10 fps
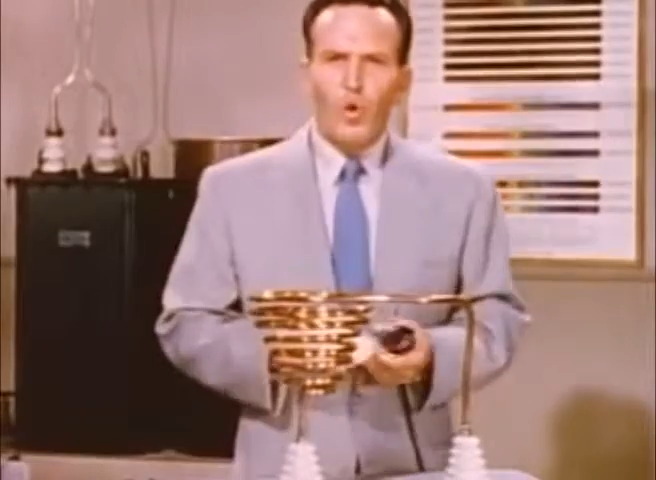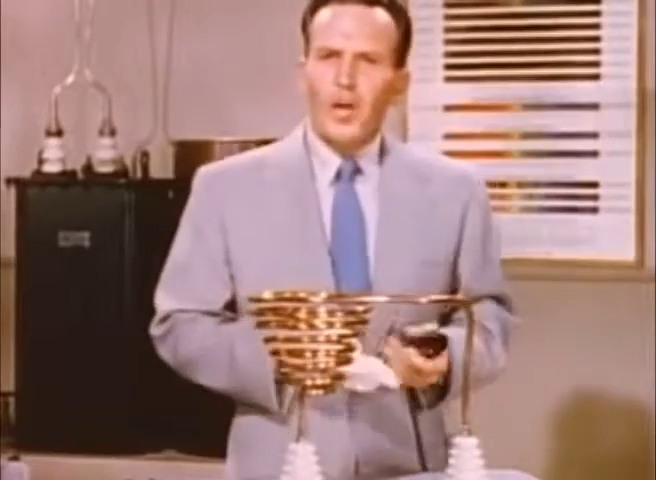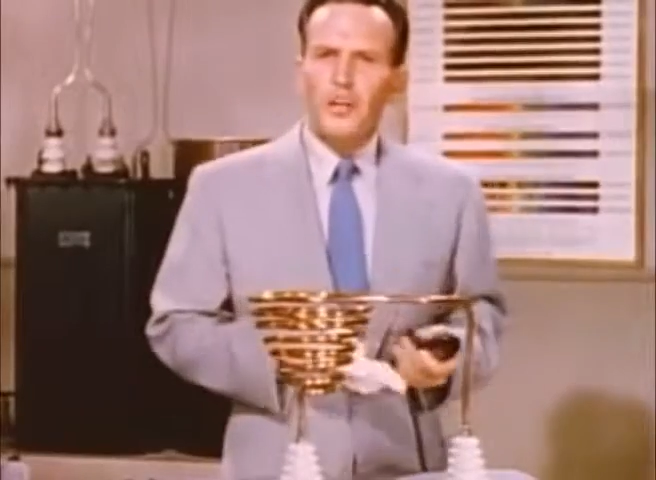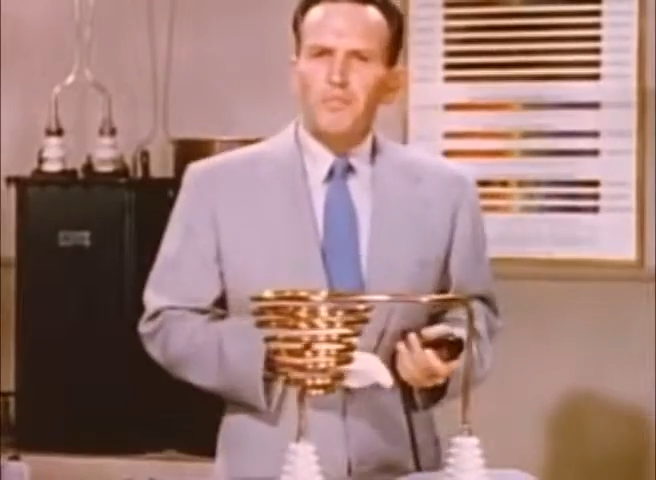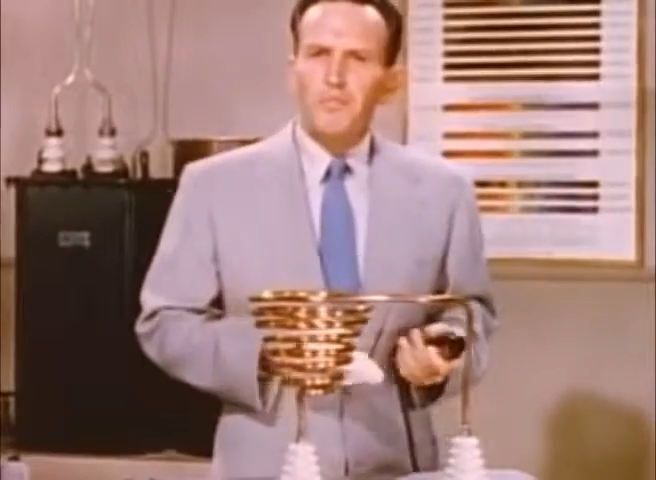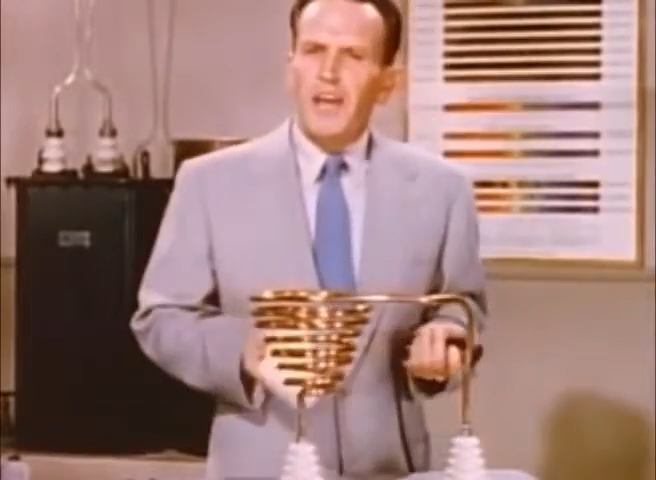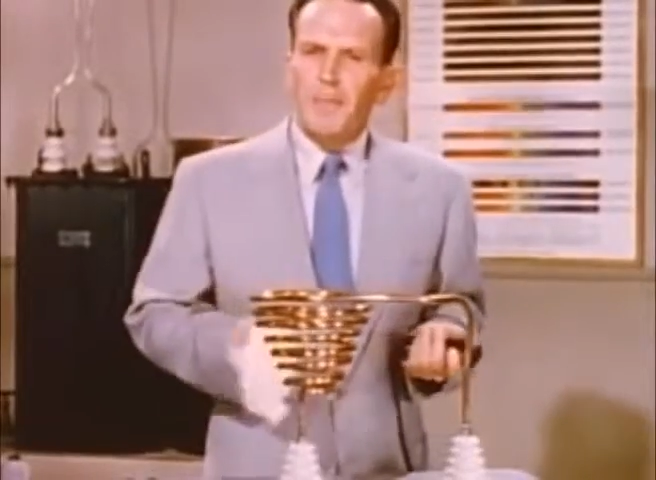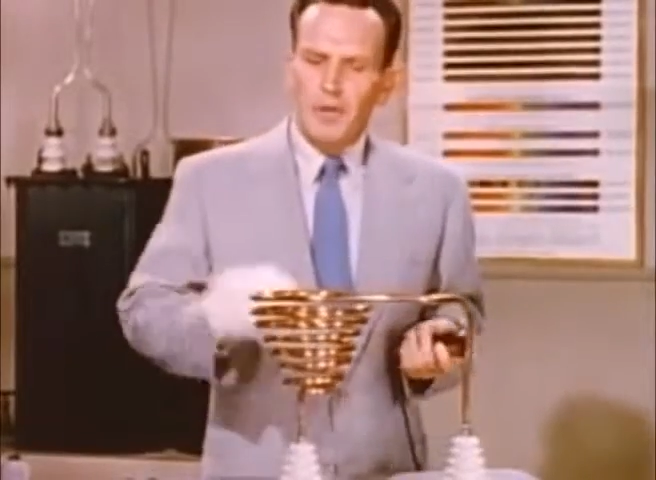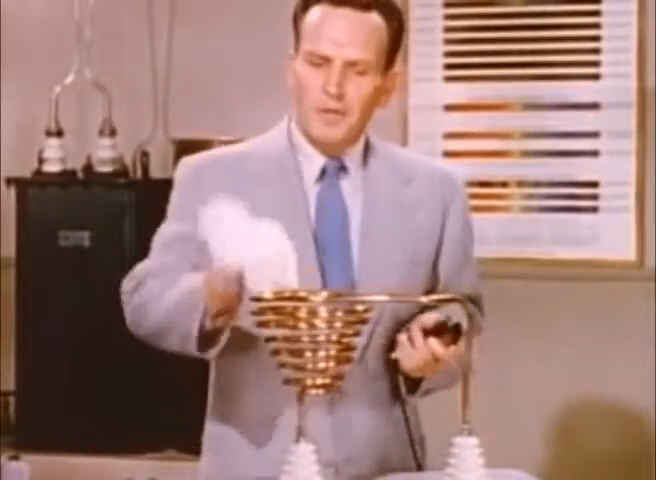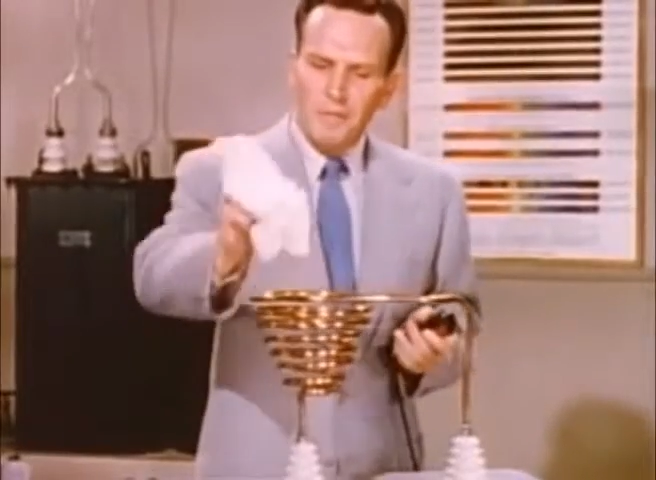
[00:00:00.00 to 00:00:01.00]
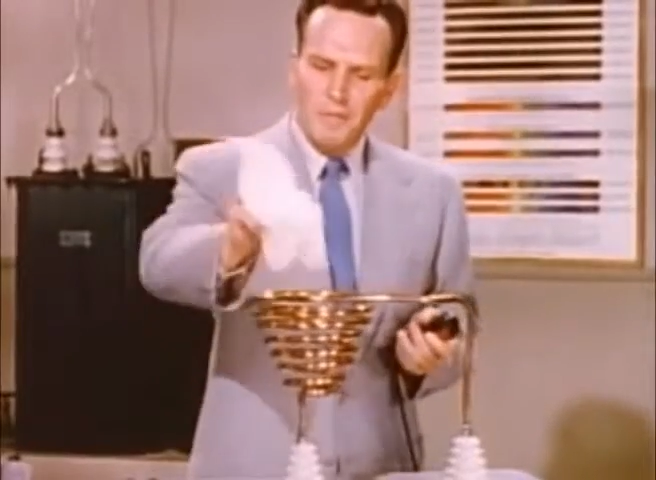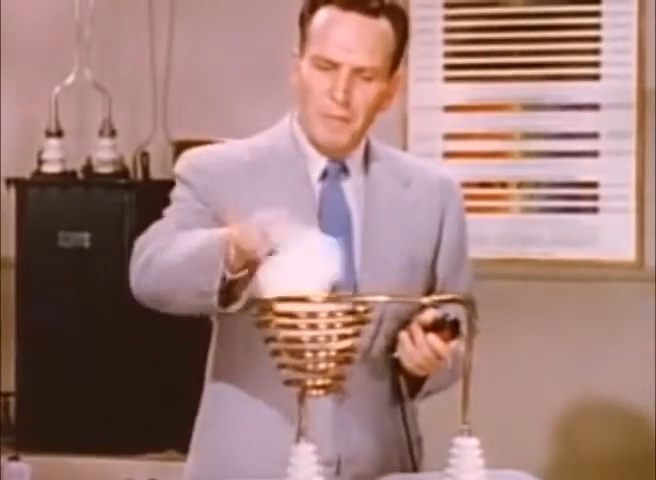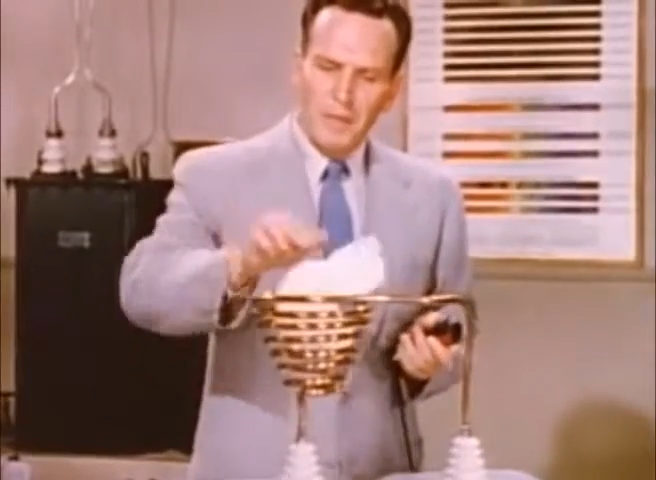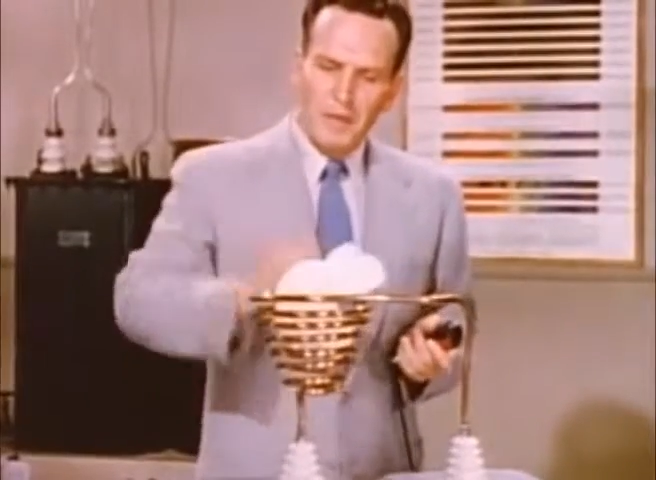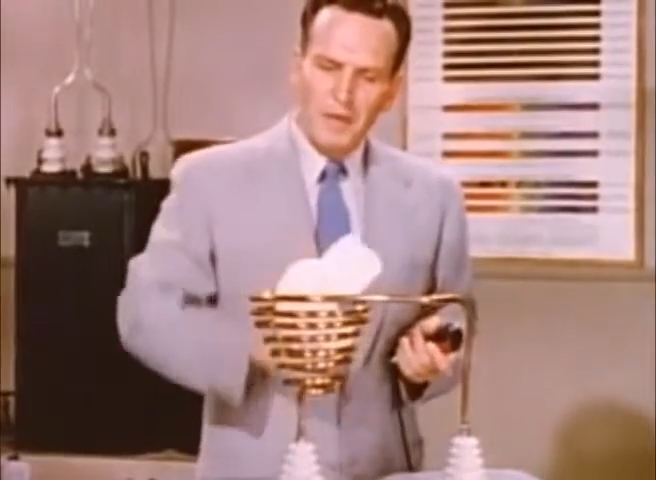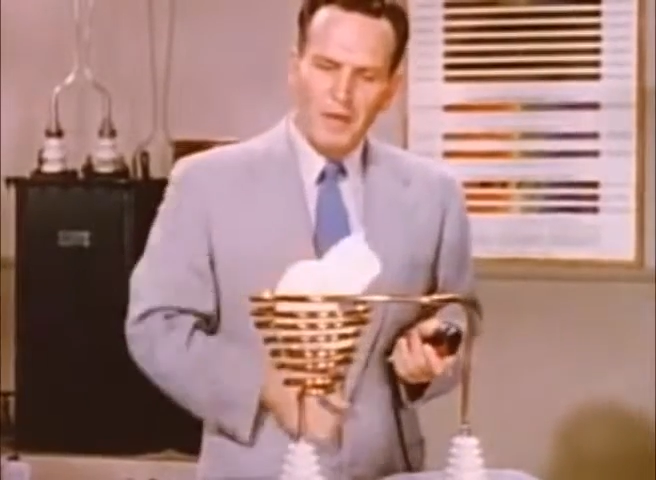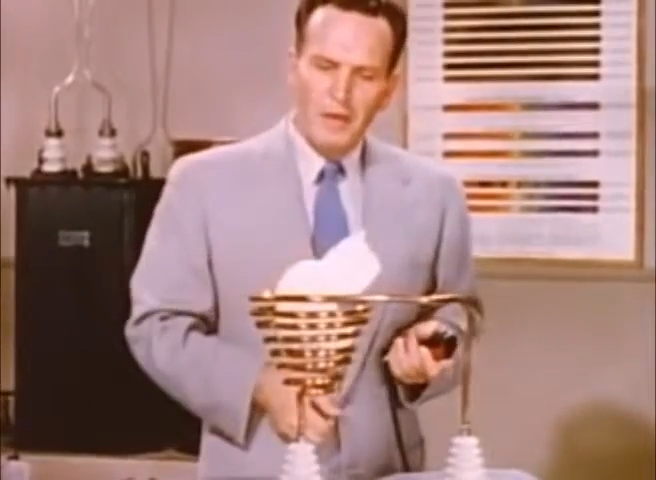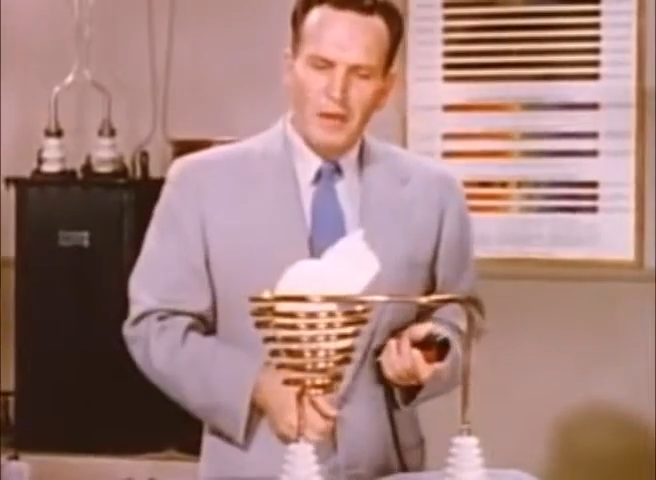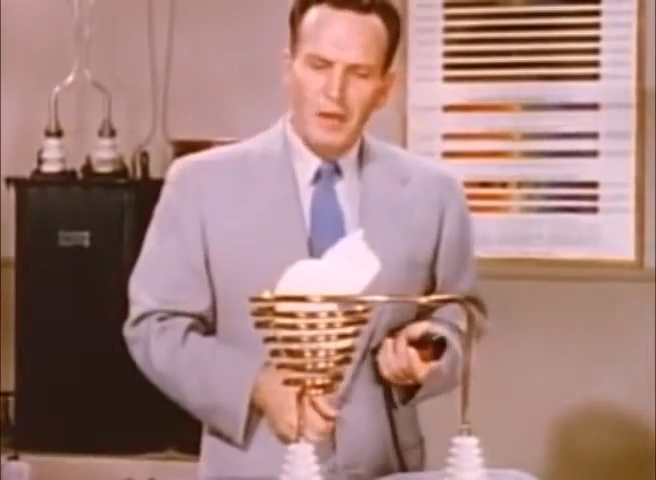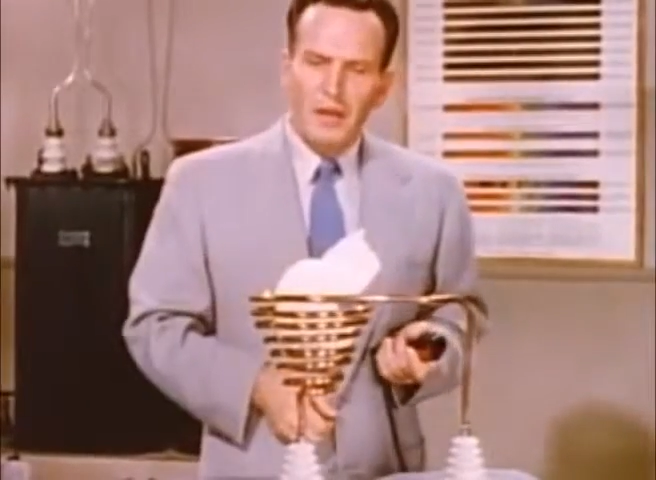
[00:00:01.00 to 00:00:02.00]
Wood, paper,
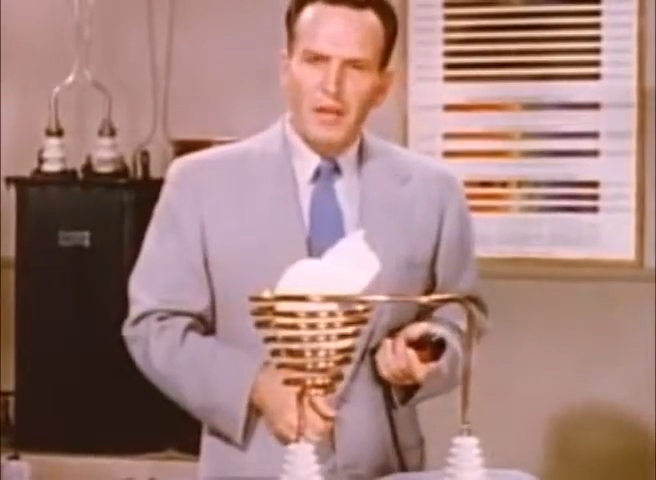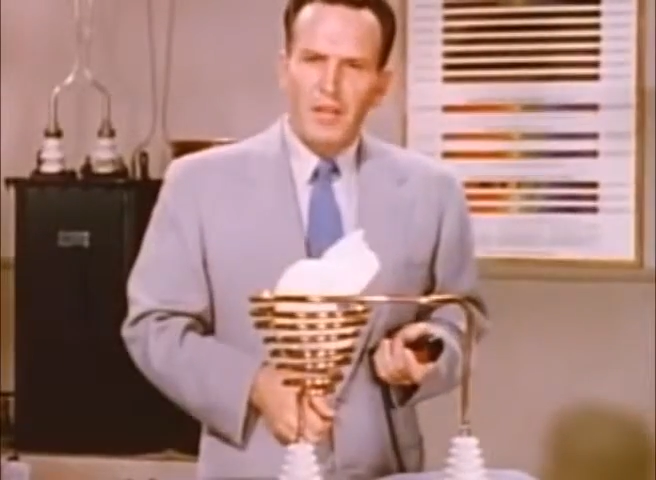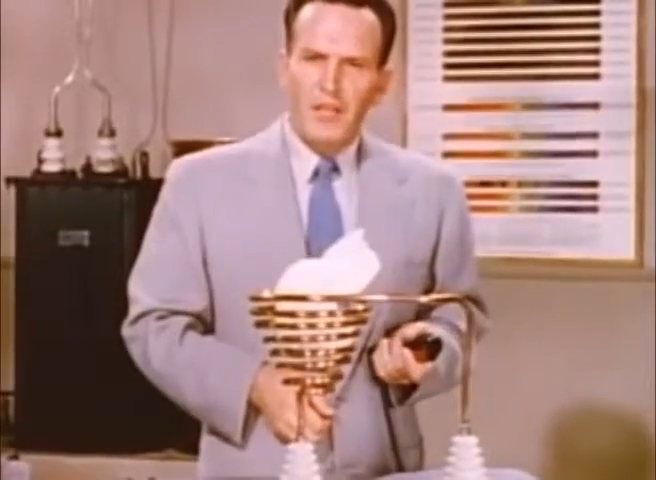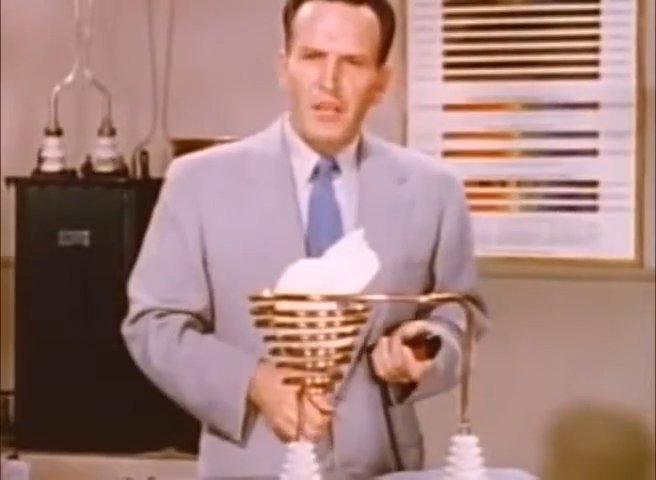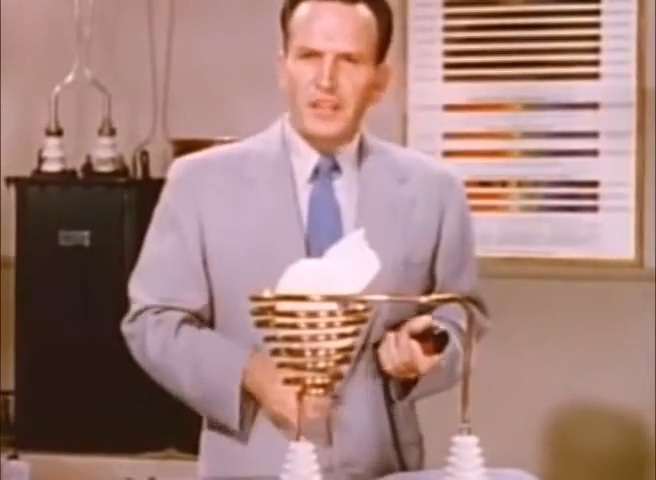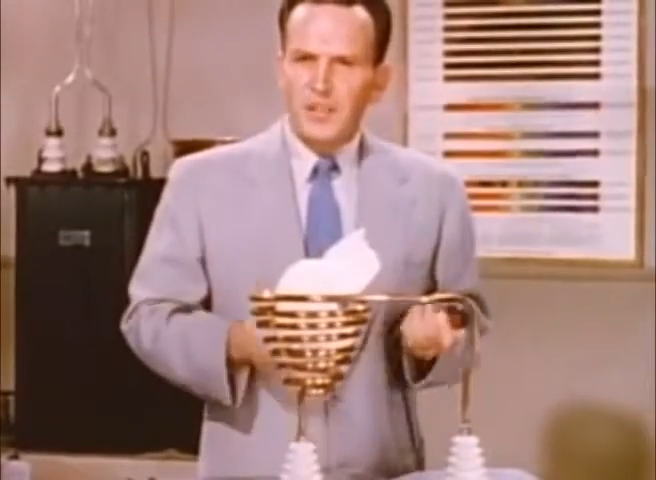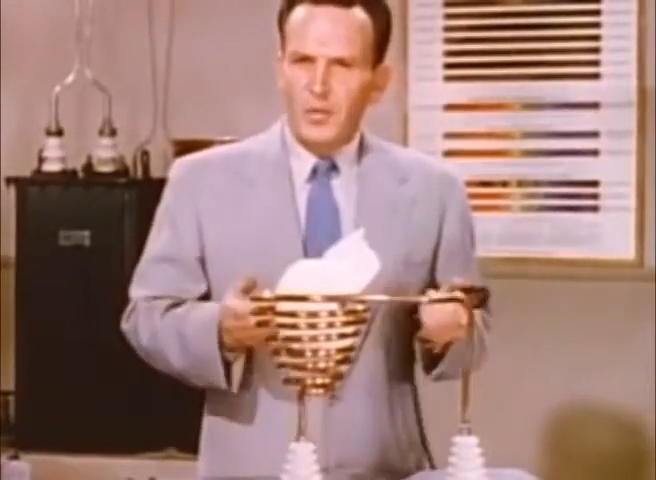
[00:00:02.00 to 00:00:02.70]
things